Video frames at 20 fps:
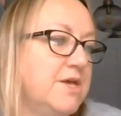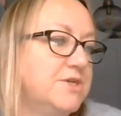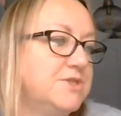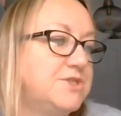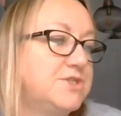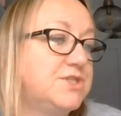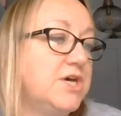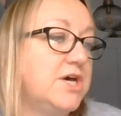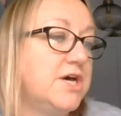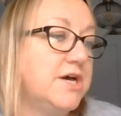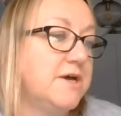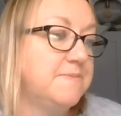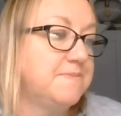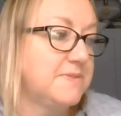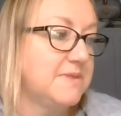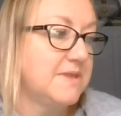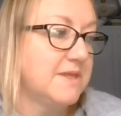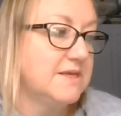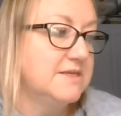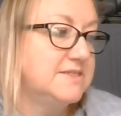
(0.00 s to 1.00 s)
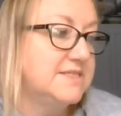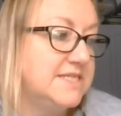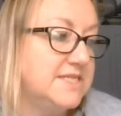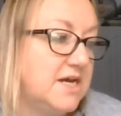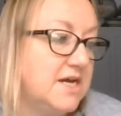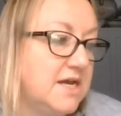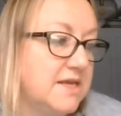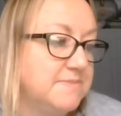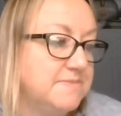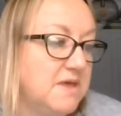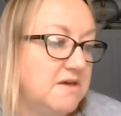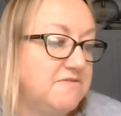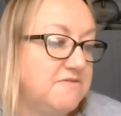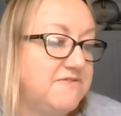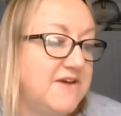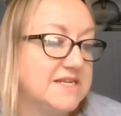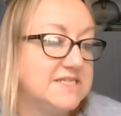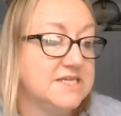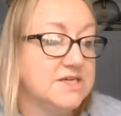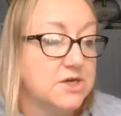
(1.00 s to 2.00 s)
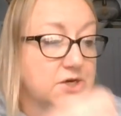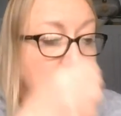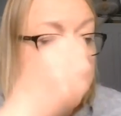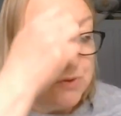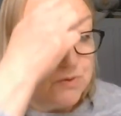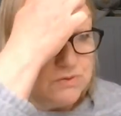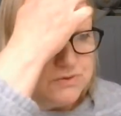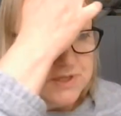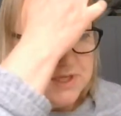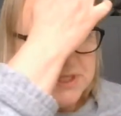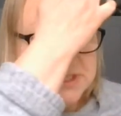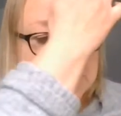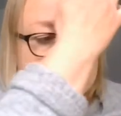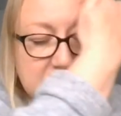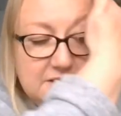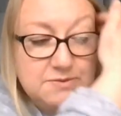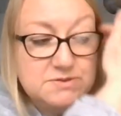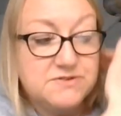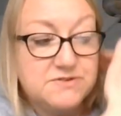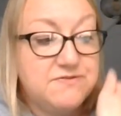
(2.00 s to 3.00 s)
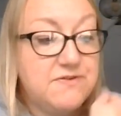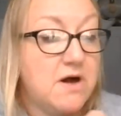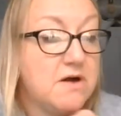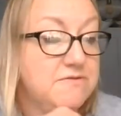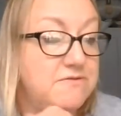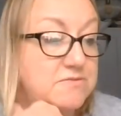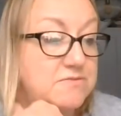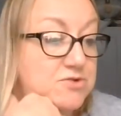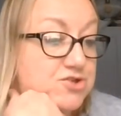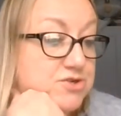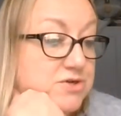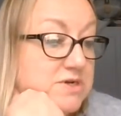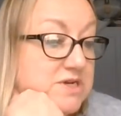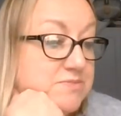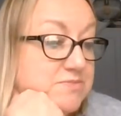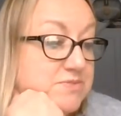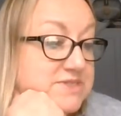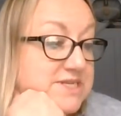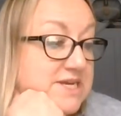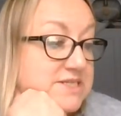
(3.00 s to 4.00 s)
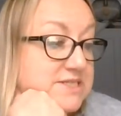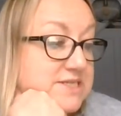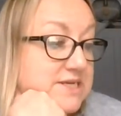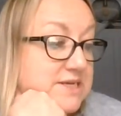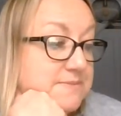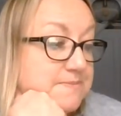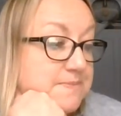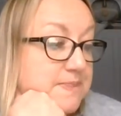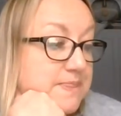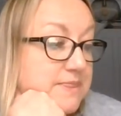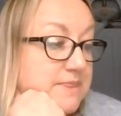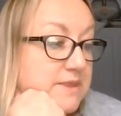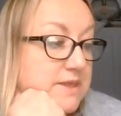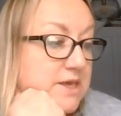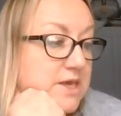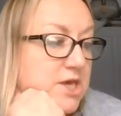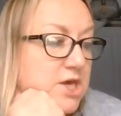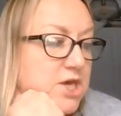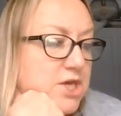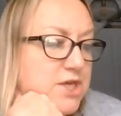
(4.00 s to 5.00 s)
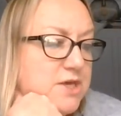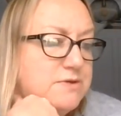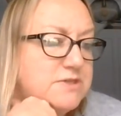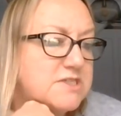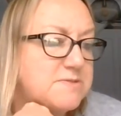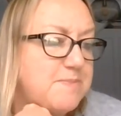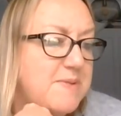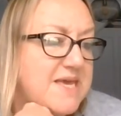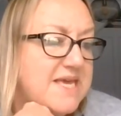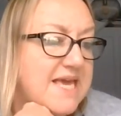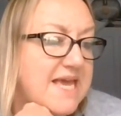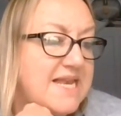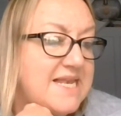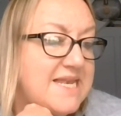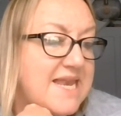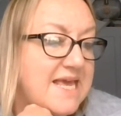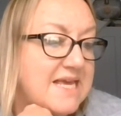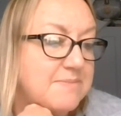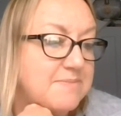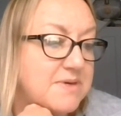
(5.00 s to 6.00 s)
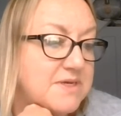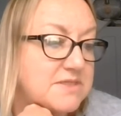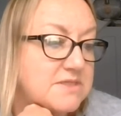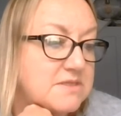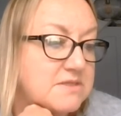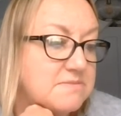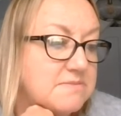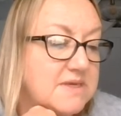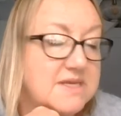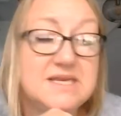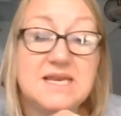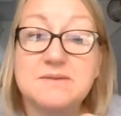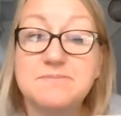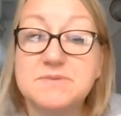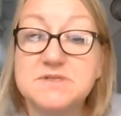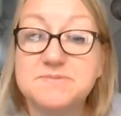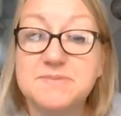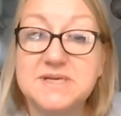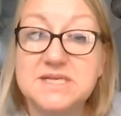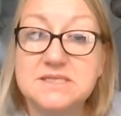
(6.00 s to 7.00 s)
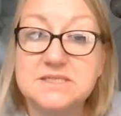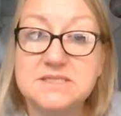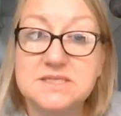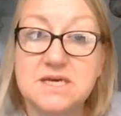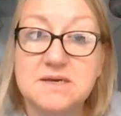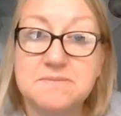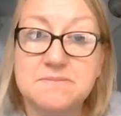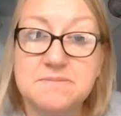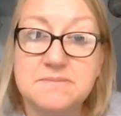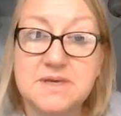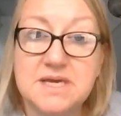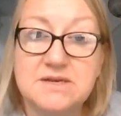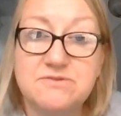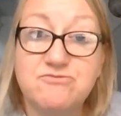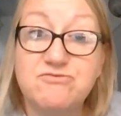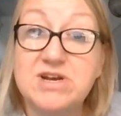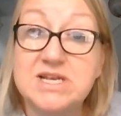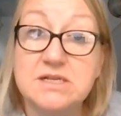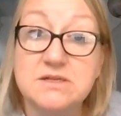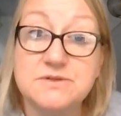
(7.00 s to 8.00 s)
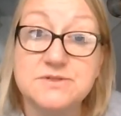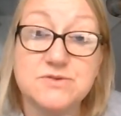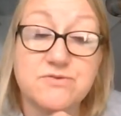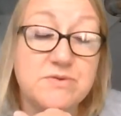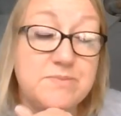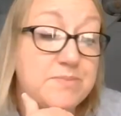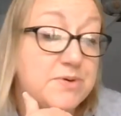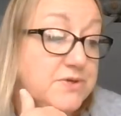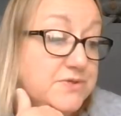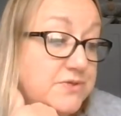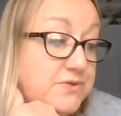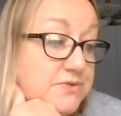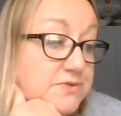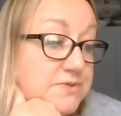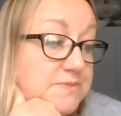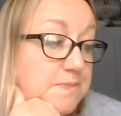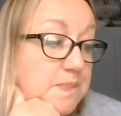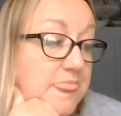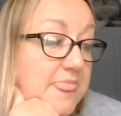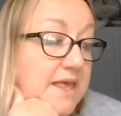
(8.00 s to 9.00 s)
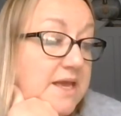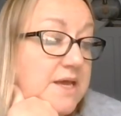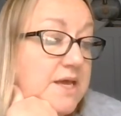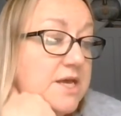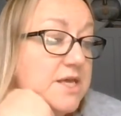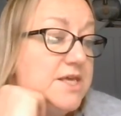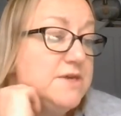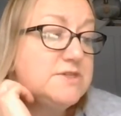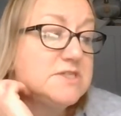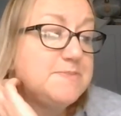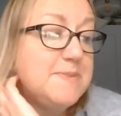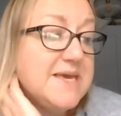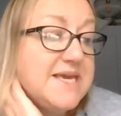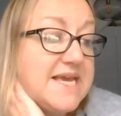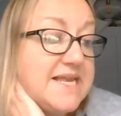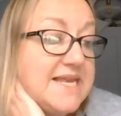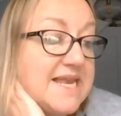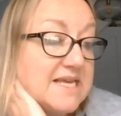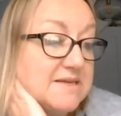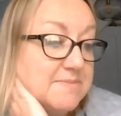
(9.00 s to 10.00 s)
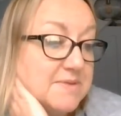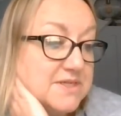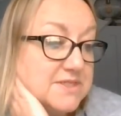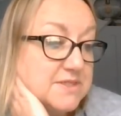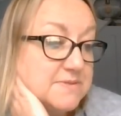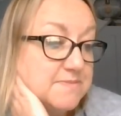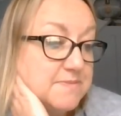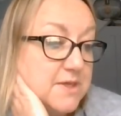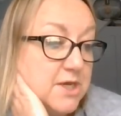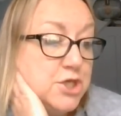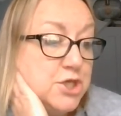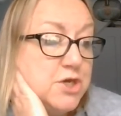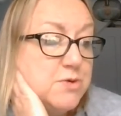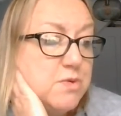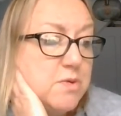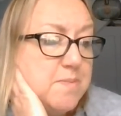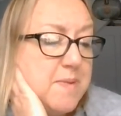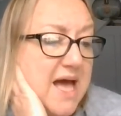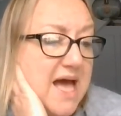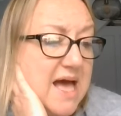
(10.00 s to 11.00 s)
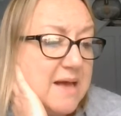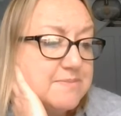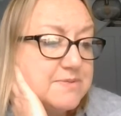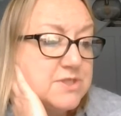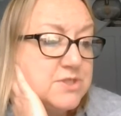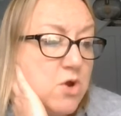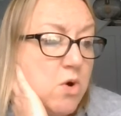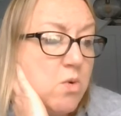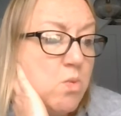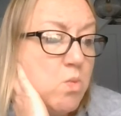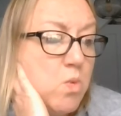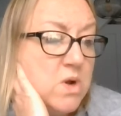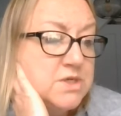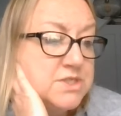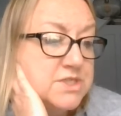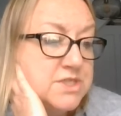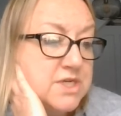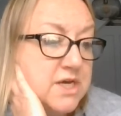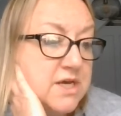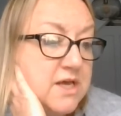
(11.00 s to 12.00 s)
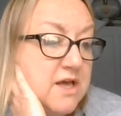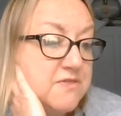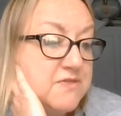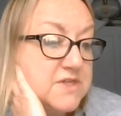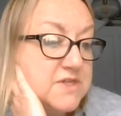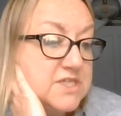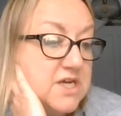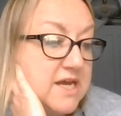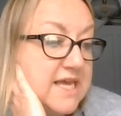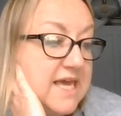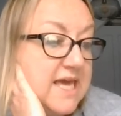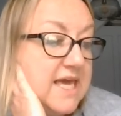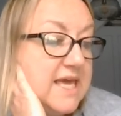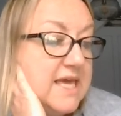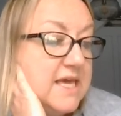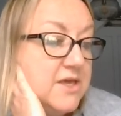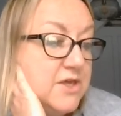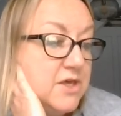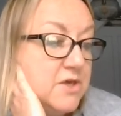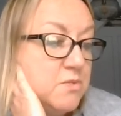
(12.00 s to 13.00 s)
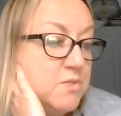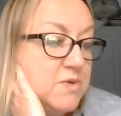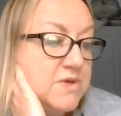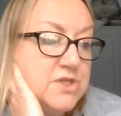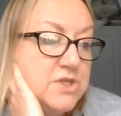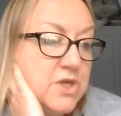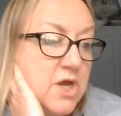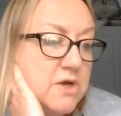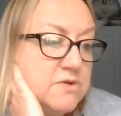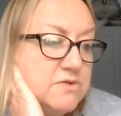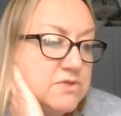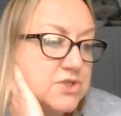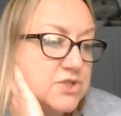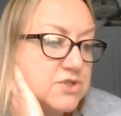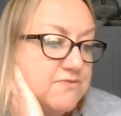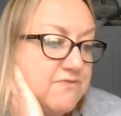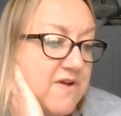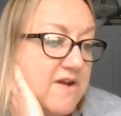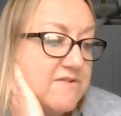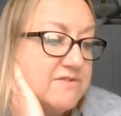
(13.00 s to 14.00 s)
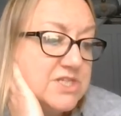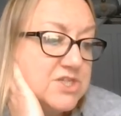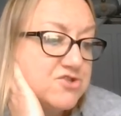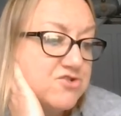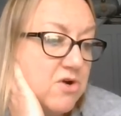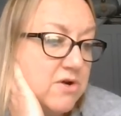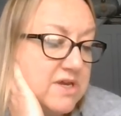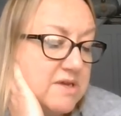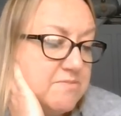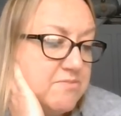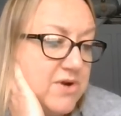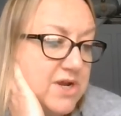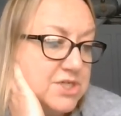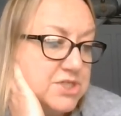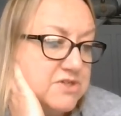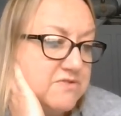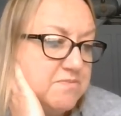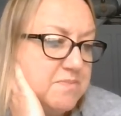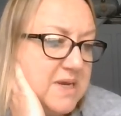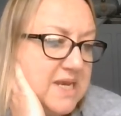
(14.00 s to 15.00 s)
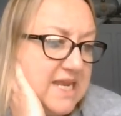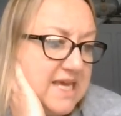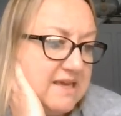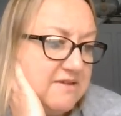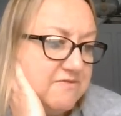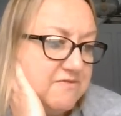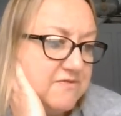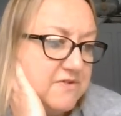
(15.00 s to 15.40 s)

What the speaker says: Sir, said I, affecting a coolness that I was far from truly possessing, you speak enigmas. Enigmas means in riddles or in puzzles. You speak enigmas, and you will perhaps not wonder that I hear you with no very strong impression of belief.